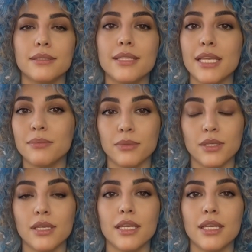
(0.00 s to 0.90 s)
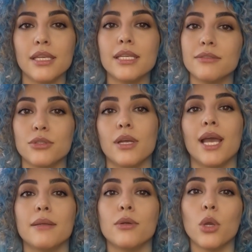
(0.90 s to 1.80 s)
Tip: if you
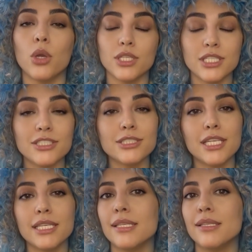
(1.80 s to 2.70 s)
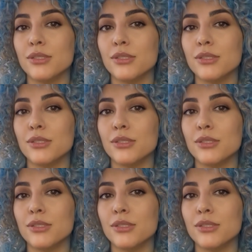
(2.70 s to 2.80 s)
have oily skin,